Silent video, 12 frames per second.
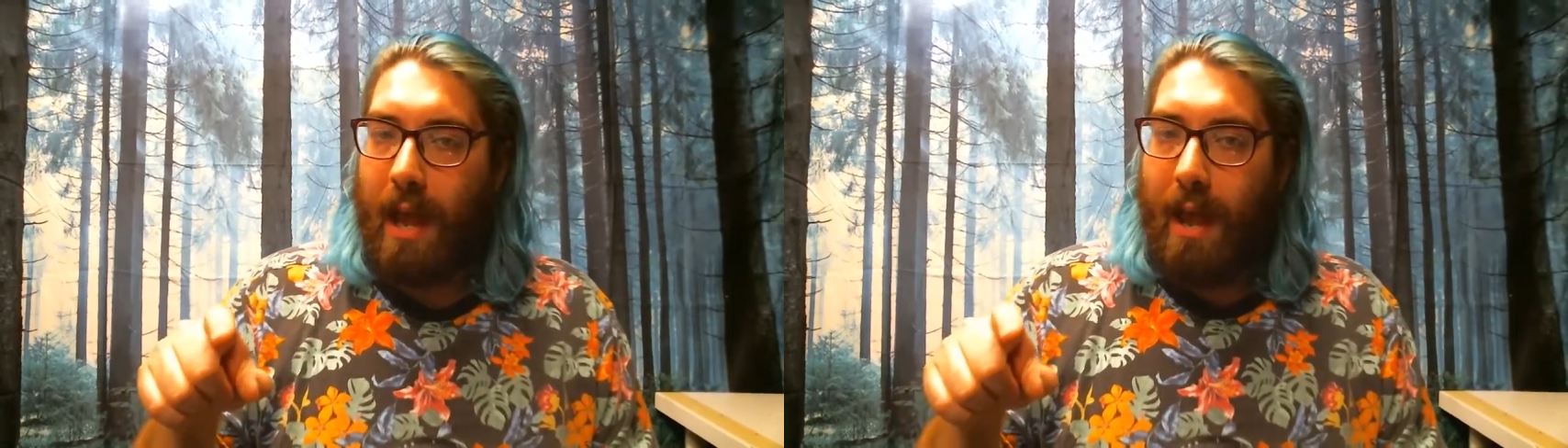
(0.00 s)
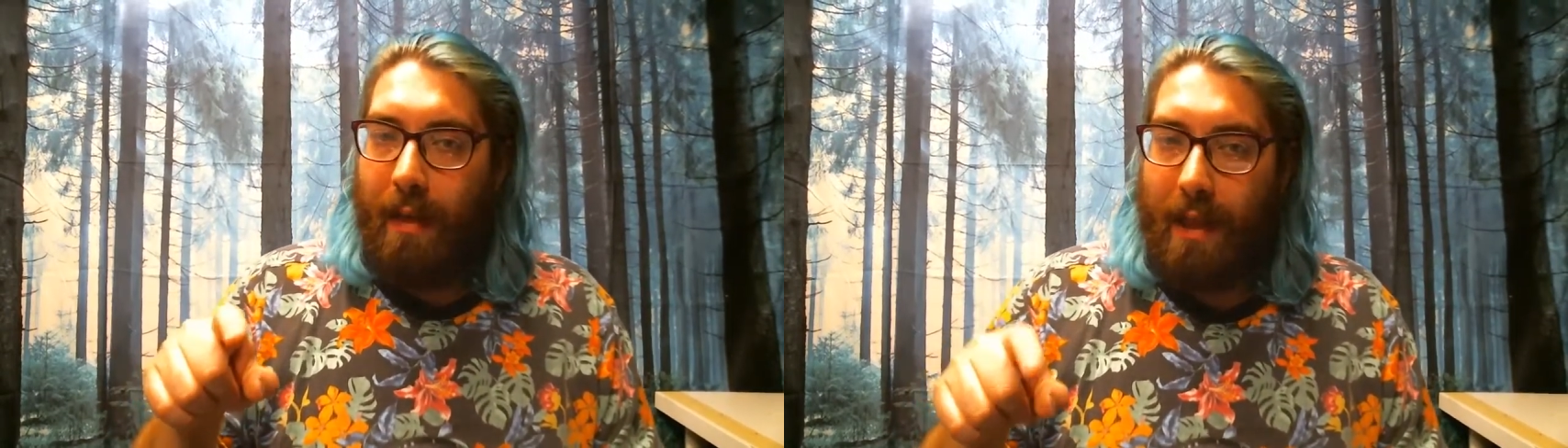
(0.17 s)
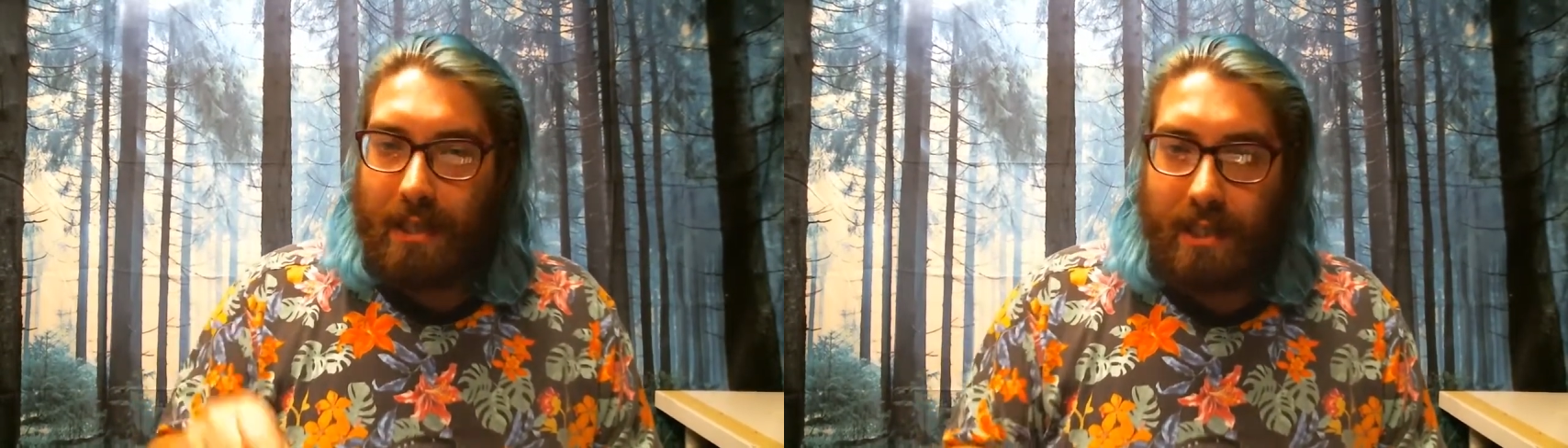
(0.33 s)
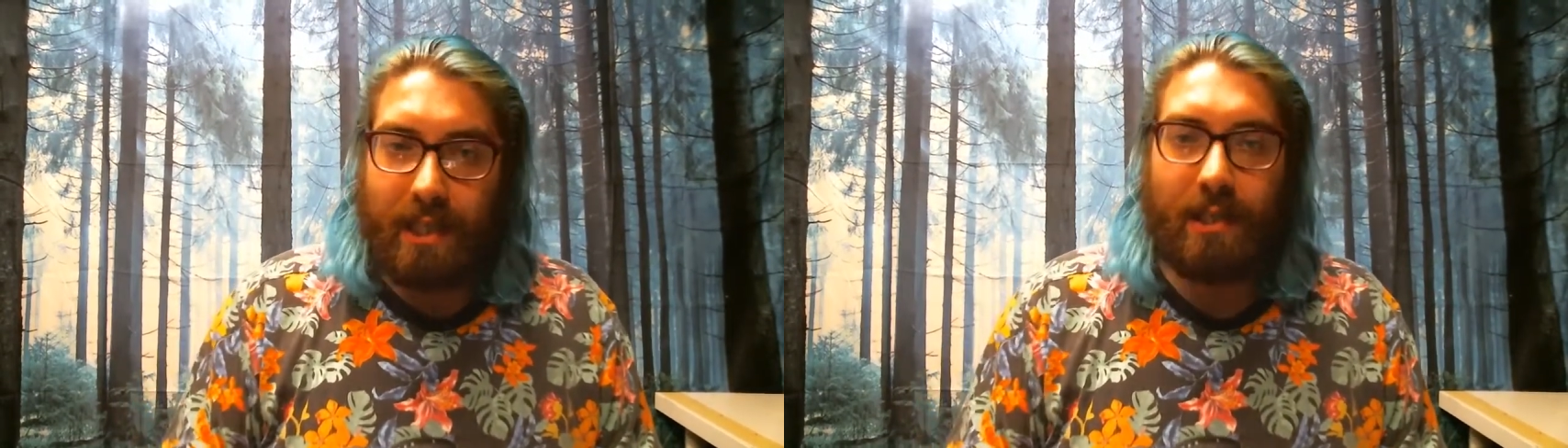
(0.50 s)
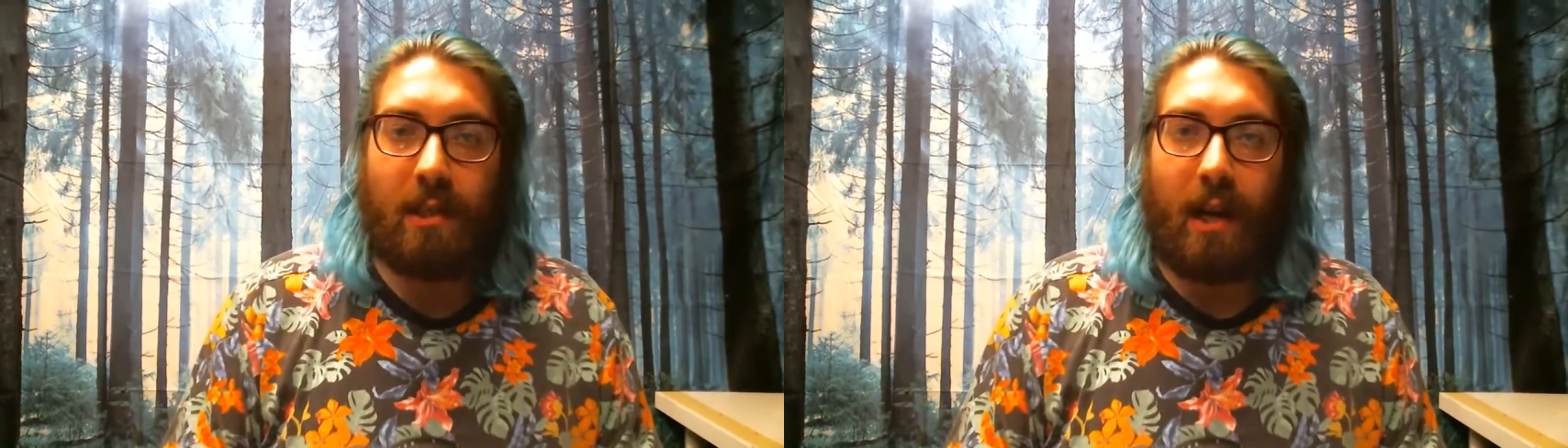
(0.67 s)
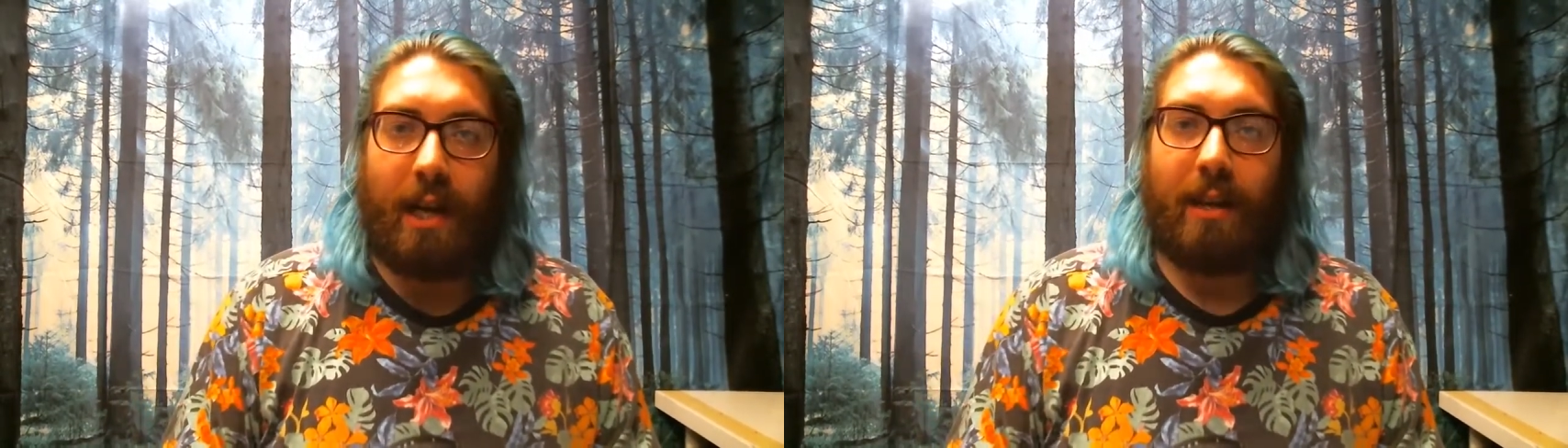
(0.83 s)
that
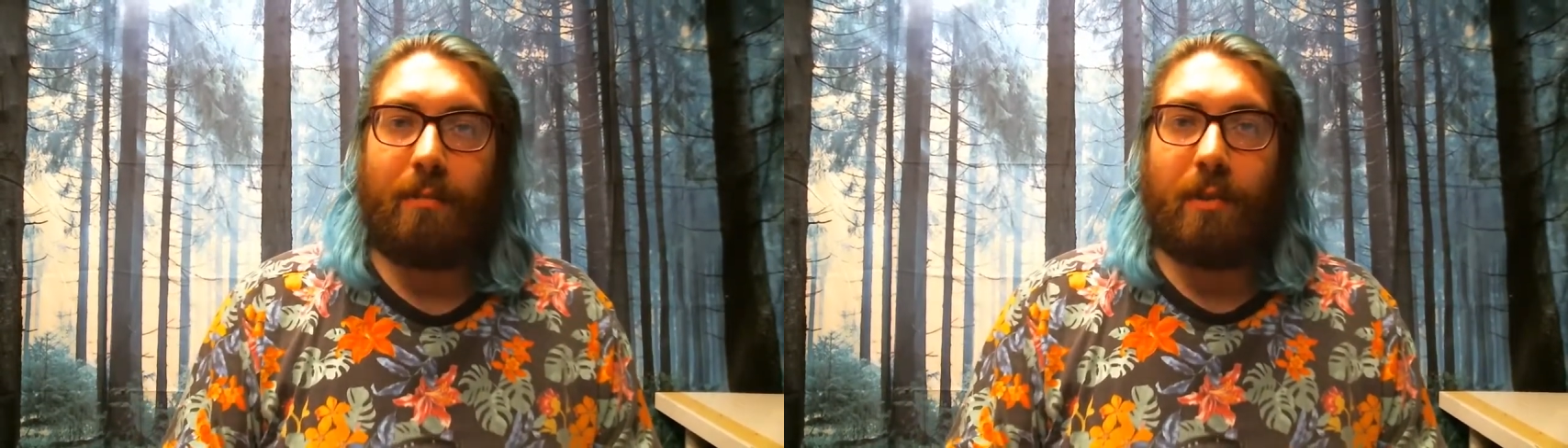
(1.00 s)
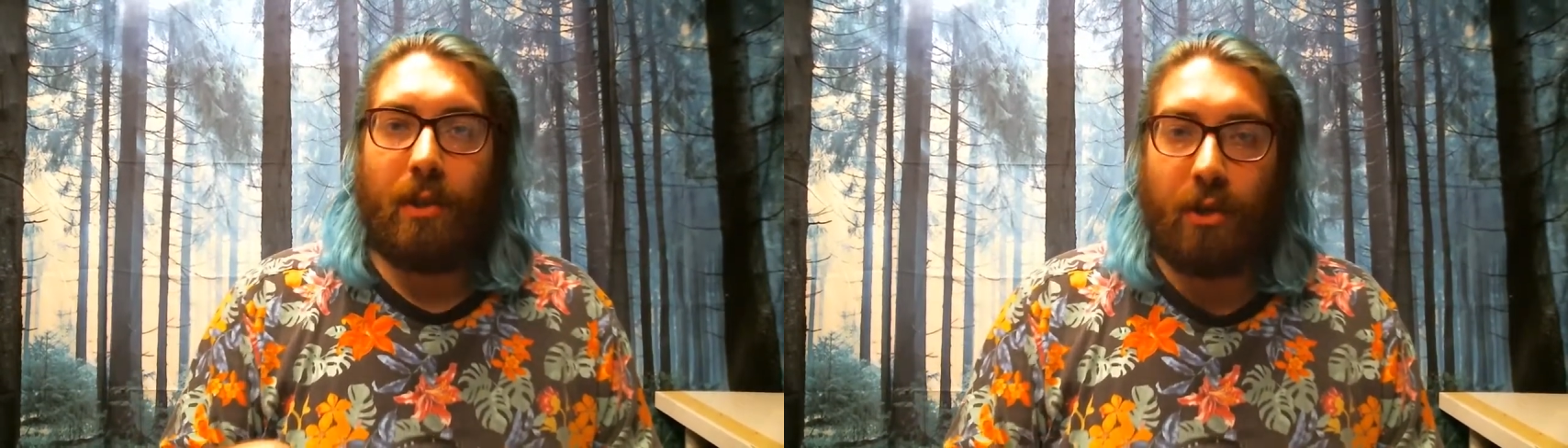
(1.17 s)
seasonal items